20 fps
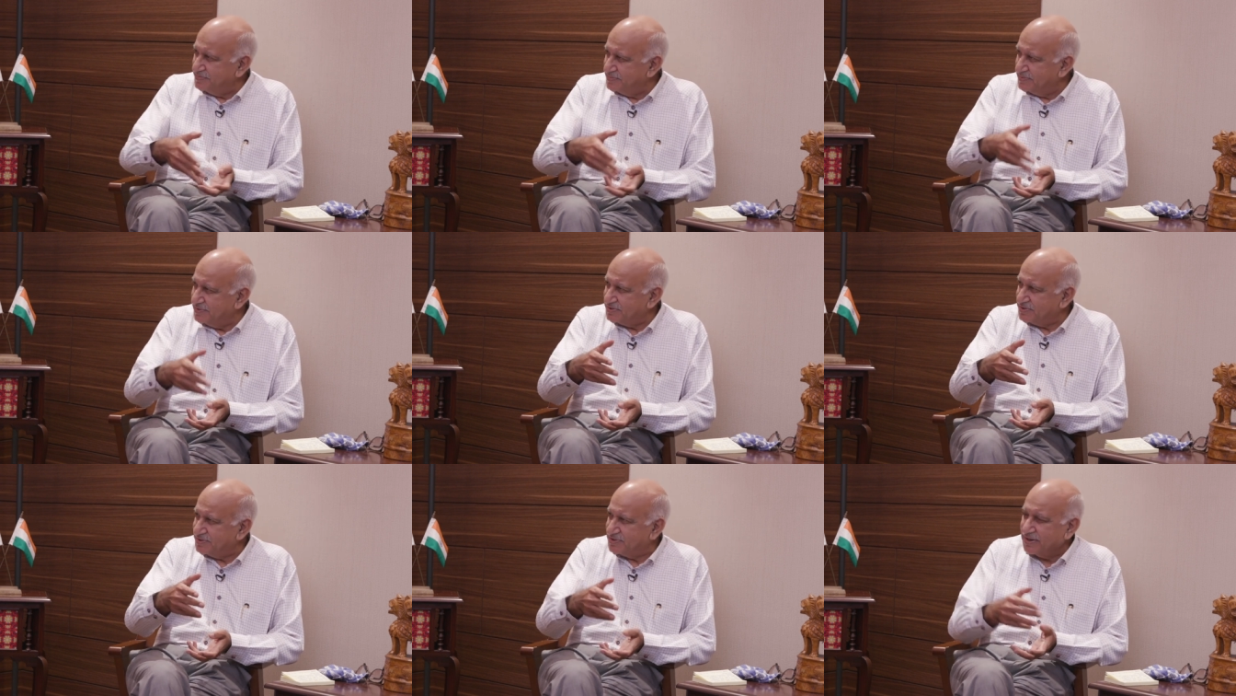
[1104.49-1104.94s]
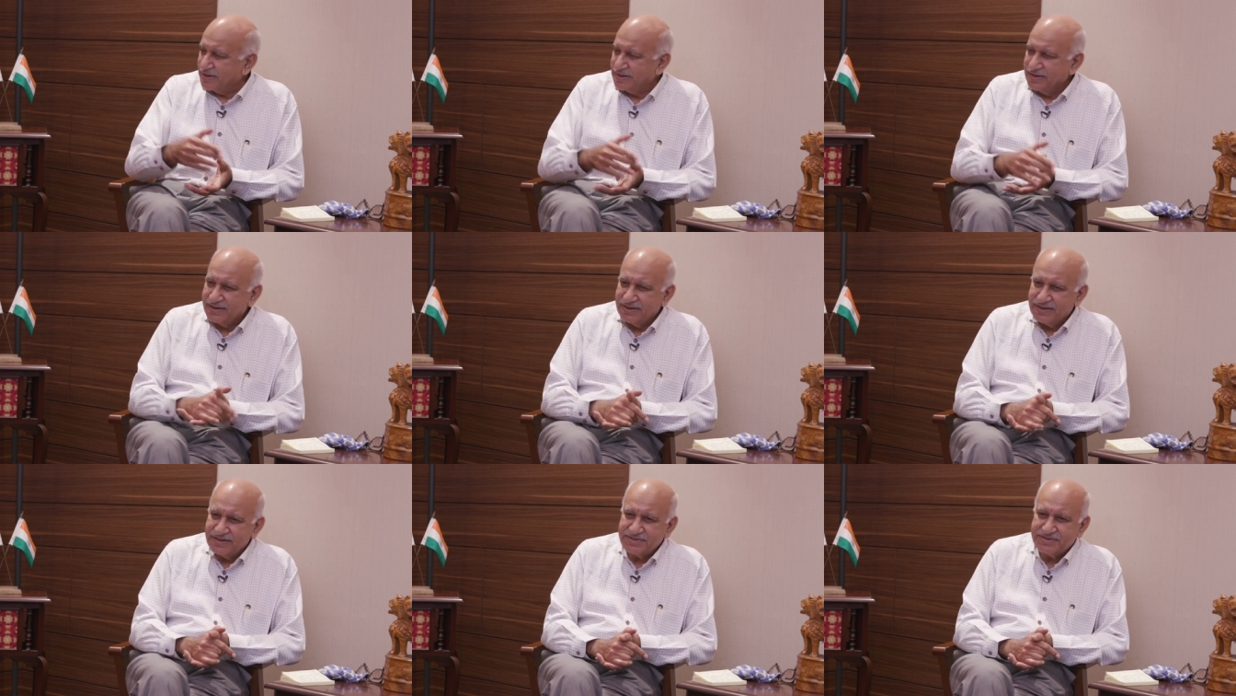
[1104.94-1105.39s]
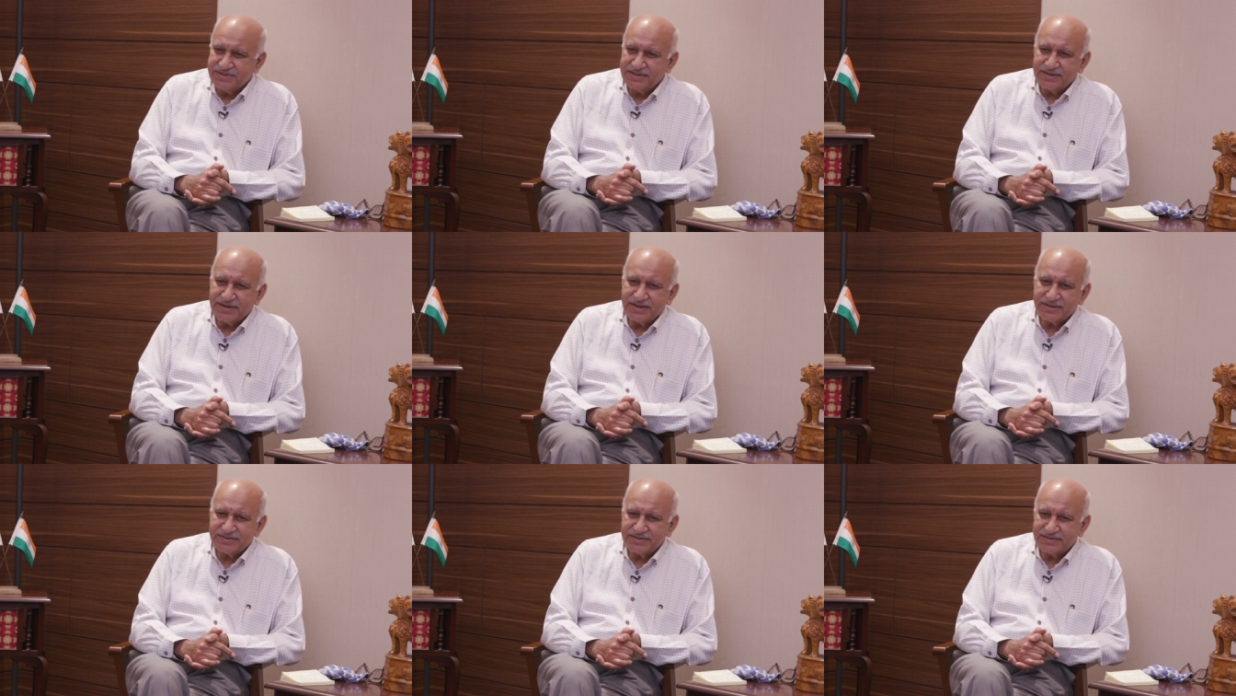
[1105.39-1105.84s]
The Struggle Against
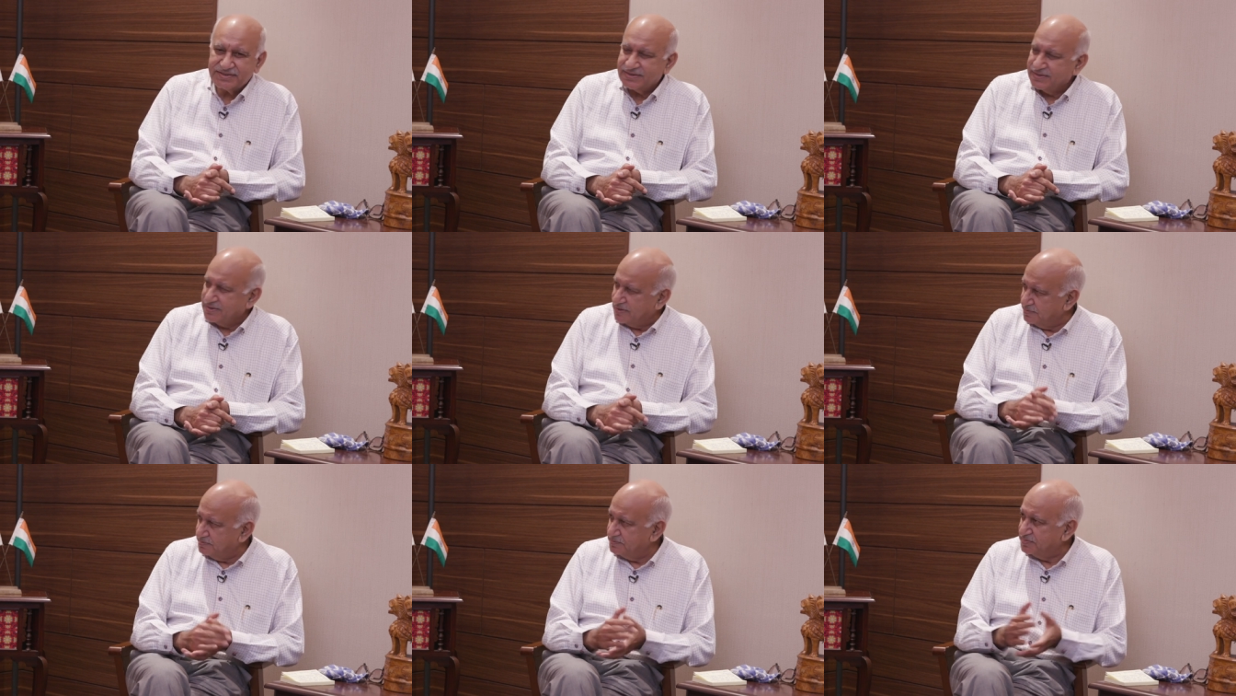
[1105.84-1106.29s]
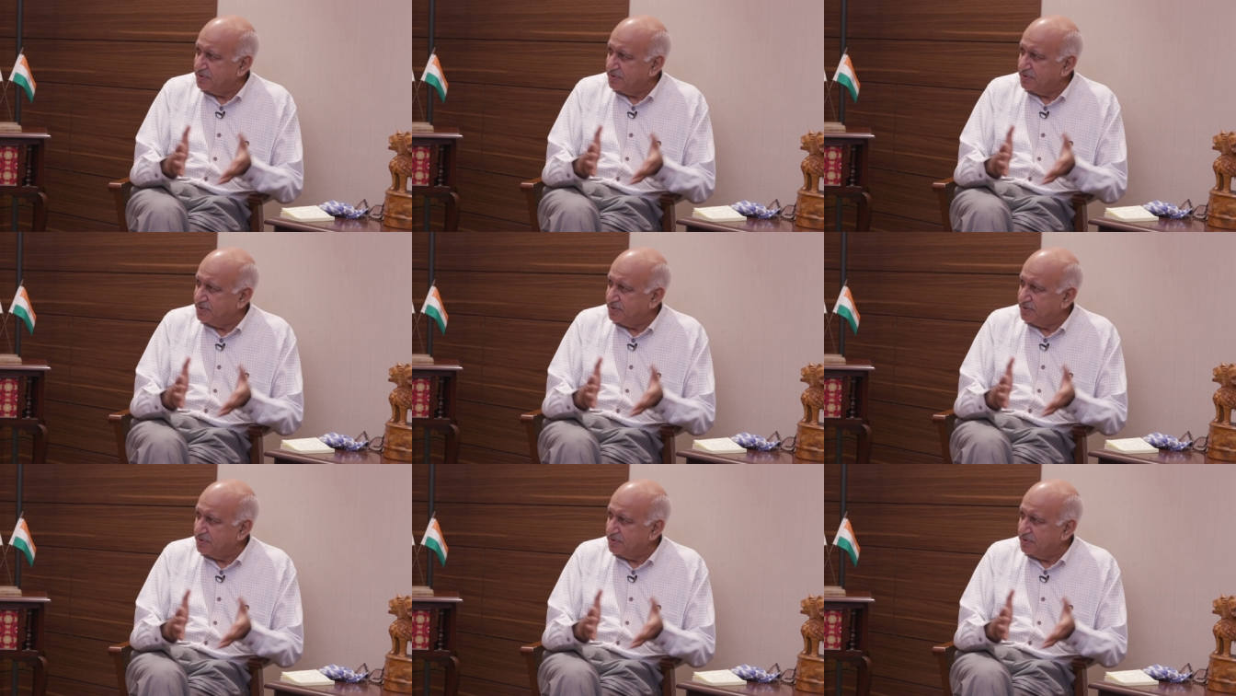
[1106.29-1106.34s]
Jinnah's Islam,